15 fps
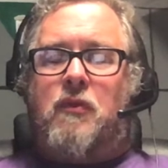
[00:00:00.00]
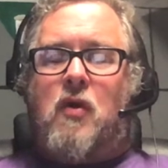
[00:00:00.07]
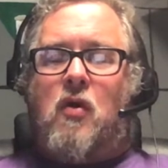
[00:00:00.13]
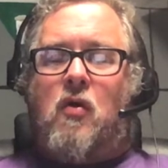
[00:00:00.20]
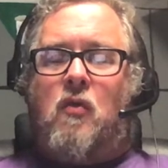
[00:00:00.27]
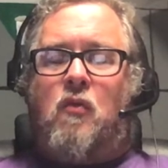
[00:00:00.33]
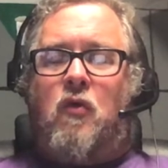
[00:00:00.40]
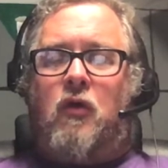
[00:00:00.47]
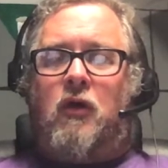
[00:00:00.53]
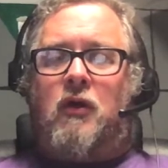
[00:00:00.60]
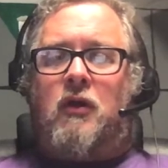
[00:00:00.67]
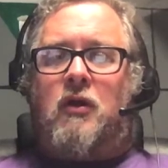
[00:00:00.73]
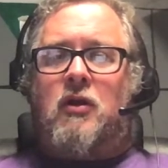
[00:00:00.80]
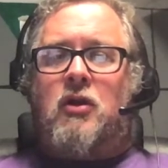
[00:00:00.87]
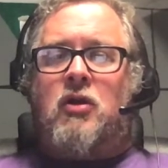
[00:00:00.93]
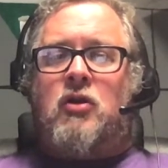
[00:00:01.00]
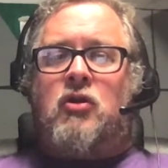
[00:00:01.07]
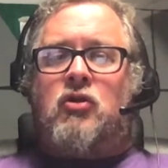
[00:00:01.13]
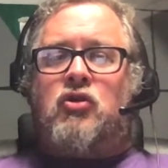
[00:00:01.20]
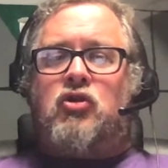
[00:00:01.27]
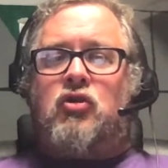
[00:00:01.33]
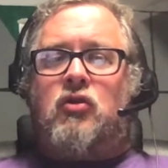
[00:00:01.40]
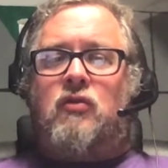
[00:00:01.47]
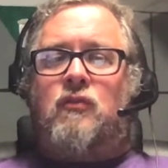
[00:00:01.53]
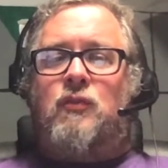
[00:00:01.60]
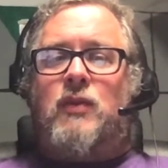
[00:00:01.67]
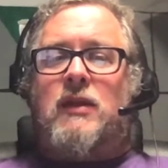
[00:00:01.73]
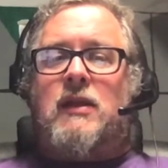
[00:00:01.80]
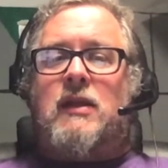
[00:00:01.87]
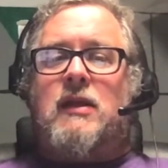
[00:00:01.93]
homework should
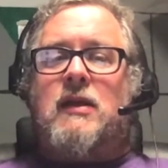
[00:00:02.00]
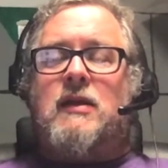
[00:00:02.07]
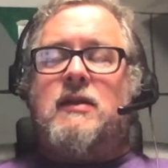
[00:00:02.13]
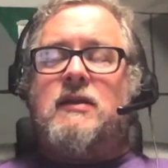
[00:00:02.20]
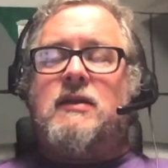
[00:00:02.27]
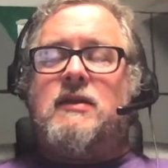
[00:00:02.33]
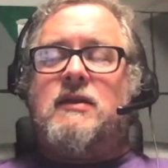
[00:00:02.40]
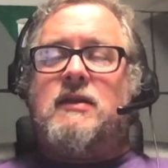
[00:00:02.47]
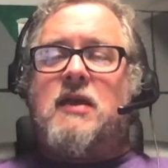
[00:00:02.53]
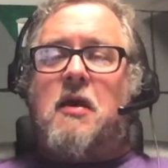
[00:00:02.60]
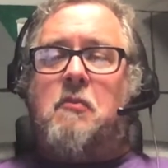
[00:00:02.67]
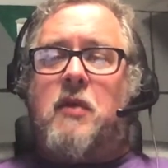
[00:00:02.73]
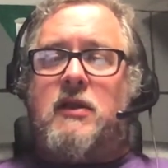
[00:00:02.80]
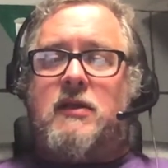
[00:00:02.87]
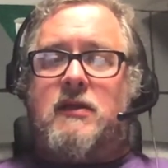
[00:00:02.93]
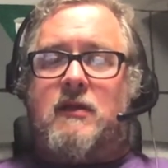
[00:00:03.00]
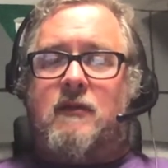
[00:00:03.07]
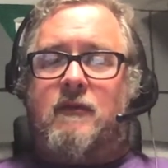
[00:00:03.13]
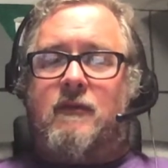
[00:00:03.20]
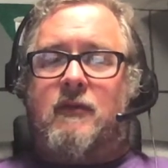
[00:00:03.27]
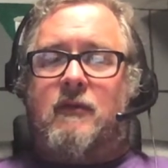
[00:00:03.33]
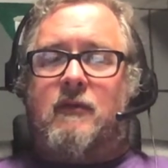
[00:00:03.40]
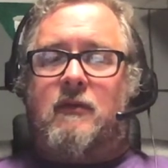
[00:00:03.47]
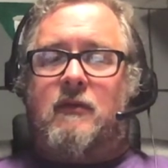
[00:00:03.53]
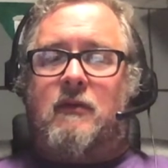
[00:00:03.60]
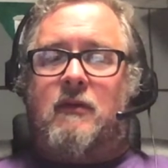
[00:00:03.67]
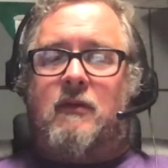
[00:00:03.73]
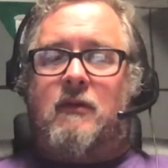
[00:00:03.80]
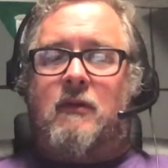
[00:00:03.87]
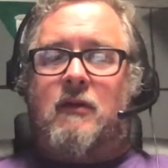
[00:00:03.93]
be summative.
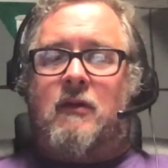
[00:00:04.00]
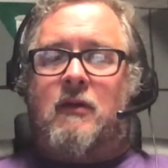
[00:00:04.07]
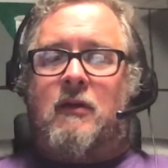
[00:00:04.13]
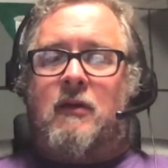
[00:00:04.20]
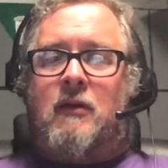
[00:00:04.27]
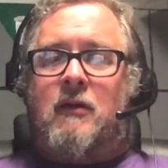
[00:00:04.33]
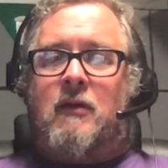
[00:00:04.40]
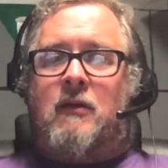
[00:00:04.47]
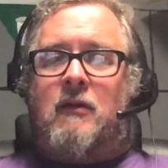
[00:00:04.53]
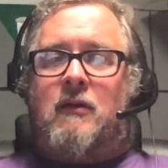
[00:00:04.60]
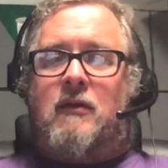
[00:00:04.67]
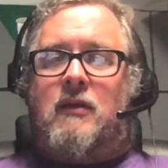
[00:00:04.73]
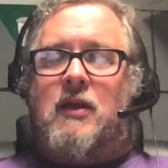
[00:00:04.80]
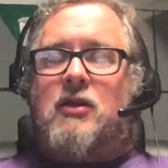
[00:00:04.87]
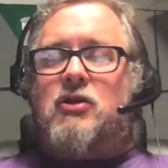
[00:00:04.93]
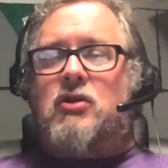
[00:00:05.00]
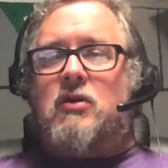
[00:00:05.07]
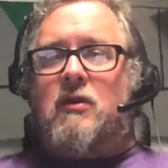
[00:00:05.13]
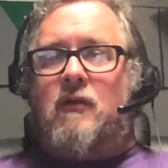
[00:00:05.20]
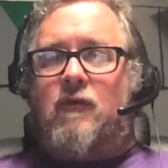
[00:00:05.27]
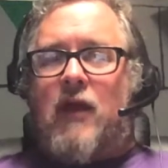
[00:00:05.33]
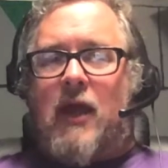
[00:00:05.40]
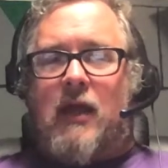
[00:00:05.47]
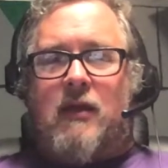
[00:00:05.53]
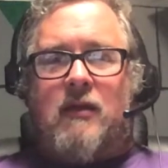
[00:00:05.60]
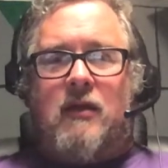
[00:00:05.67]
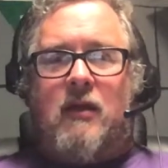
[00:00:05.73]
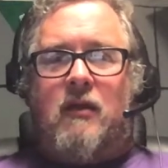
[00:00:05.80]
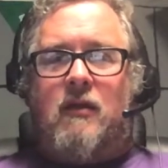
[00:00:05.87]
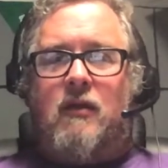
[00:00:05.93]
They should have
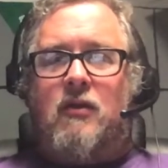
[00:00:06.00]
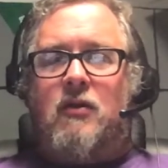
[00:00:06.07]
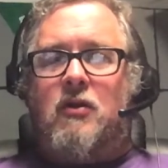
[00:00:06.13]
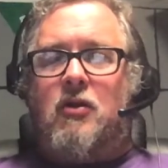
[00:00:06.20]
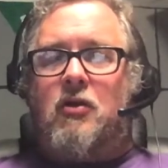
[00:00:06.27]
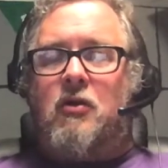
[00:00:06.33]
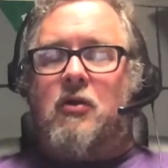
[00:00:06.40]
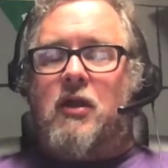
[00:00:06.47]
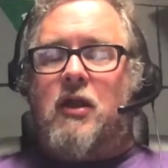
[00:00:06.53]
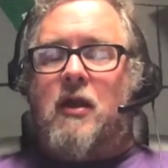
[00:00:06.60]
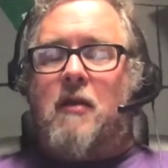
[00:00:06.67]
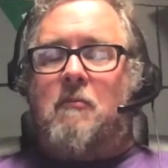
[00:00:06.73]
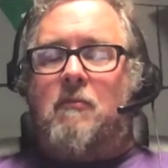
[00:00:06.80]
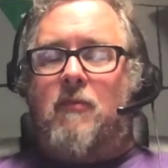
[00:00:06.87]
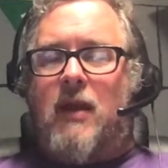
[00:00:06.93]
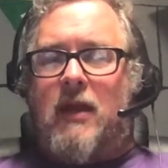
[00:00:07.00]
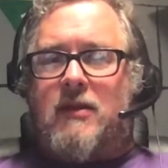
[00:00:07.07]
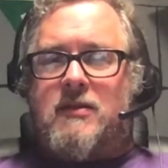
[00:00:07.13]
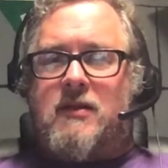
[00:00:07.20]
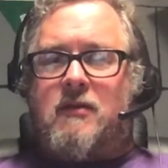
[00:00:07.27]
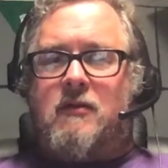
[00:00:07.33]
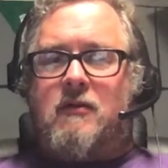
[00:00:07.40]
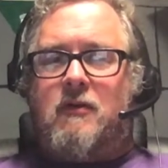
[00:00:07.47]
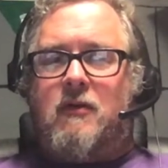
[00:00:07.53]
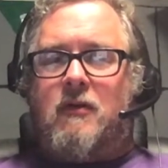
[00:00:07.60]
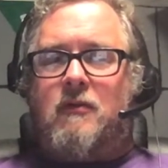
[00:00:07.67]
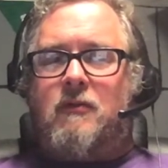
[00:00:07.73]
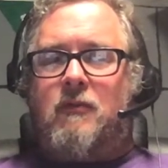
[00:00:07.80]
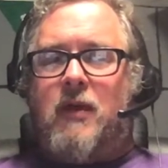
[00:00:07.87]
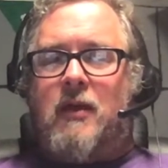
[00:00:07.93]
had the learning mastered
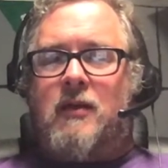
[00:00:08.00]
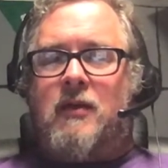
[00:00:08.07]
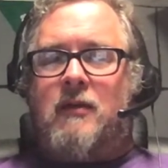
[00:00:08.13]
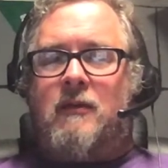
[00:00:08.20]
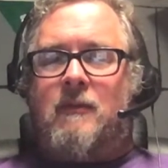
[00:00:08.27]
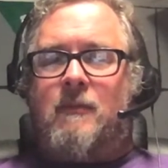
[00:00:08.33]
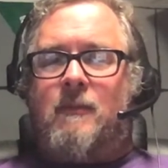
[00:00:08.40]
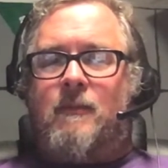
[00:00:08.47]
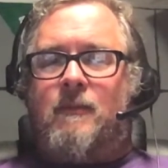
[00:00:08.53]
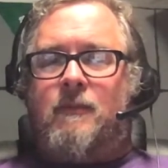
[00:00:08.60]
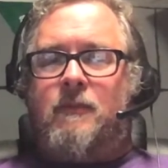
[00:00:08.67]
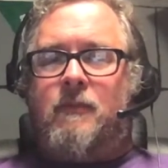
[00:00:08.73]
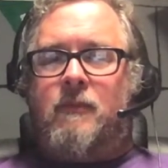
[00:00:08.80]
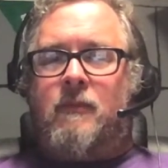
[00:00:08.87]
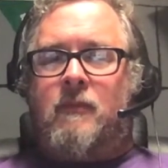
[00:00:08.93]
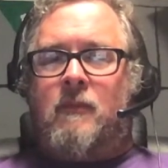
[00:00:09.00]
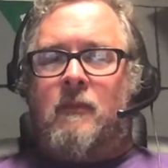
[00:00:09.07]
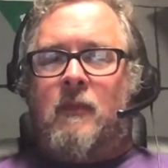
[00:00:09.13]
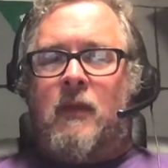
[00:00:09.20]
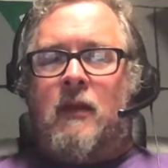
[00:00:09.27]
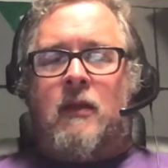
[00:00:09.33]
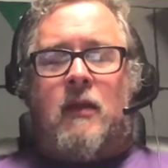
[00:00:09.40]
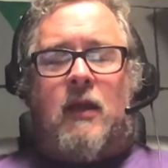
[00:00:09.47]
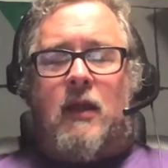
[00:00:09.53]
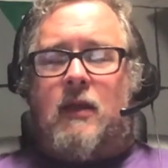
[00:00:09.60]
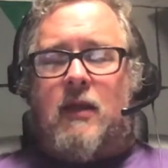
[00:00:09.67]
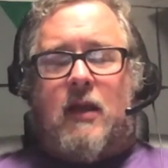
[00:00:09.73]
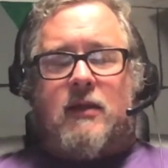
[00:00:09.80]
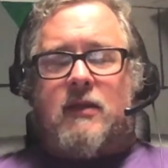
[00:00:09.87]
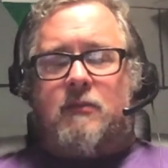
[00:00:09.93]
already. And
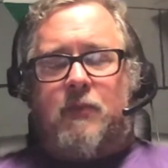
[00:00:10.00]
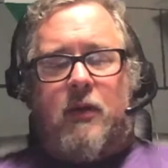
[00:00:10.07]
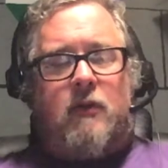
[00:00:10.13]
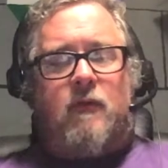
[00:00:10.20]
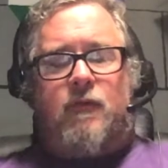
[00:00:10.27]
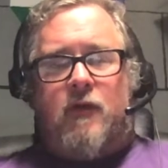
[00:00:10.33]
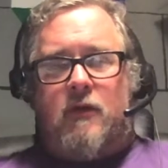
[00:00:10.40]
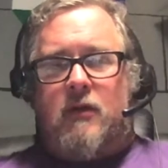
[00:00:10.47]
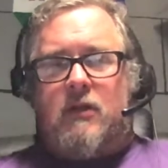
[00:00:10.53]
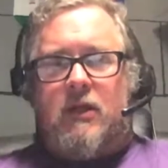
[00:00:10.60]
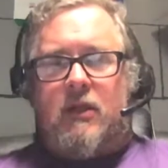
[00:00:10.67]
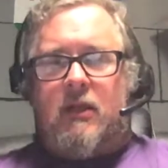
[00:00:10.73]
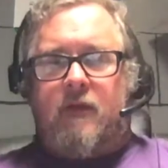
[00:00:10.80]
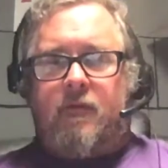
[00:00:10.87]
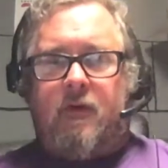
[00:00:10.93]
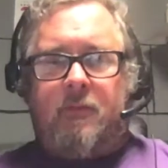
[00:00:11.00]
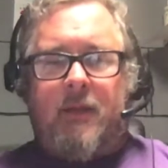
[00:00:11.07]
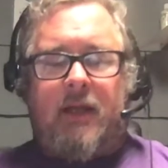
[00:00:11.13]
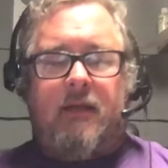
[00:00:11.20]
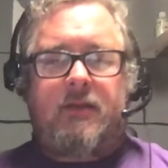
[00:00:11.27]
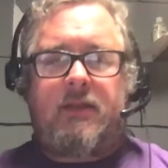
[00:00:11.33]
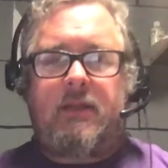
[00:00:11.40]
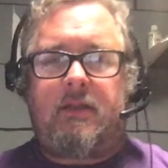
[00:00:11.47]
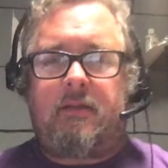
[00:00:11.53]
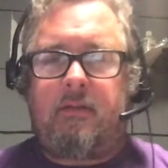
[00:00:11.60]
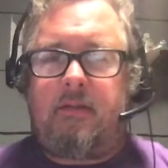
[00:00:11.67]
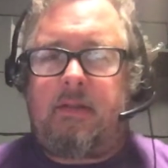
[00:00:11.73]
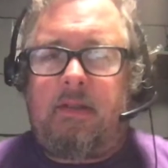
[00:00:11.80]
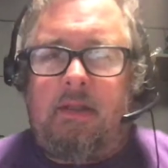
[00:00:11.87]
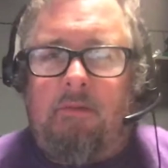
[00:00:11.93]
not to poke fun at any of our math
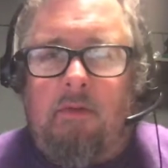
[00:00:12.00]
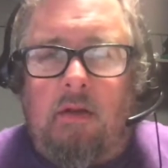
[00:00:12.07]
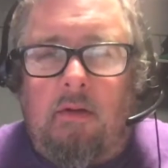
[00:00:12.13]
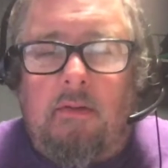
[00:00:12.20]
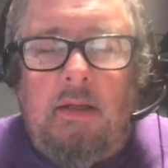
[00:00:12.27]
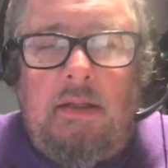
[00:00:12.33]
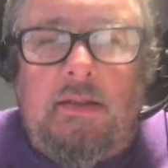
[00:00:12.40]
teachers, even though they